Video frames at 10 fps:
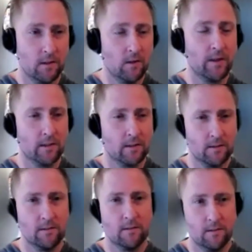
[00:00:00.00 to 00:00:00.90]
Okay.
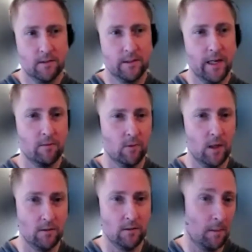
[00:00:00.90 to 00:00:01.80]
Yeah,
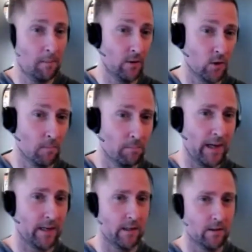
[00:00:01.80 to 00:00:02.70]
well, those aren't
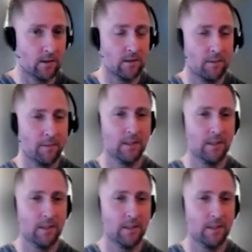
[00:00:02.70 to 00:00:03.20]
bad either.